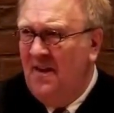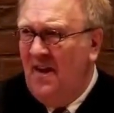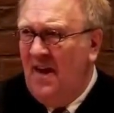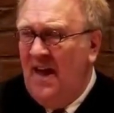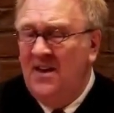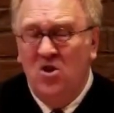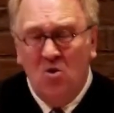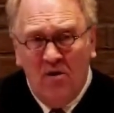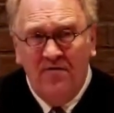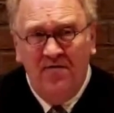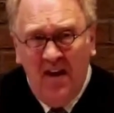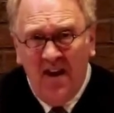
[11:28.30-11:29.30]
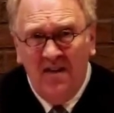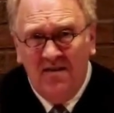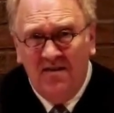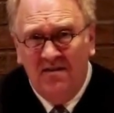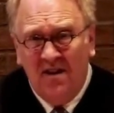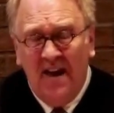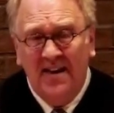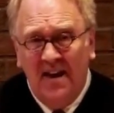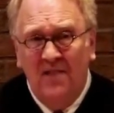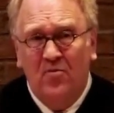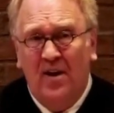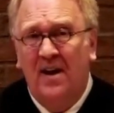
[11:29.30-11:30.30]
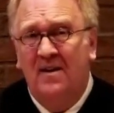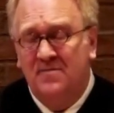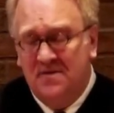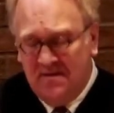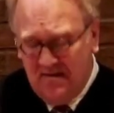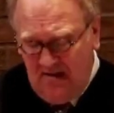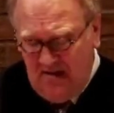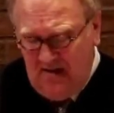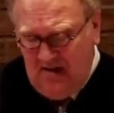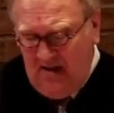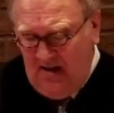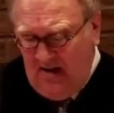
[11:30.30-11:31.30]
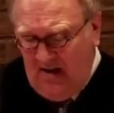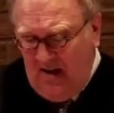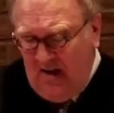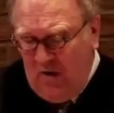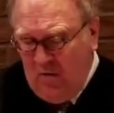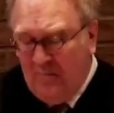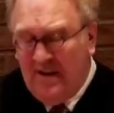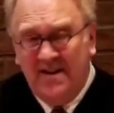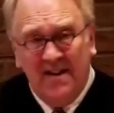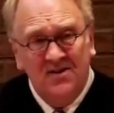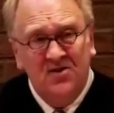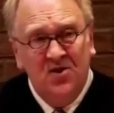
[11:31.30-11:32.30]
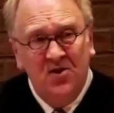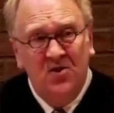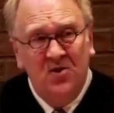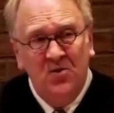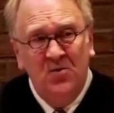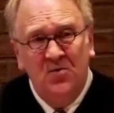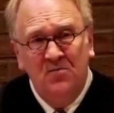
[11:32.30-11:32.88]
And your faith, like Abraham's, will be tested too.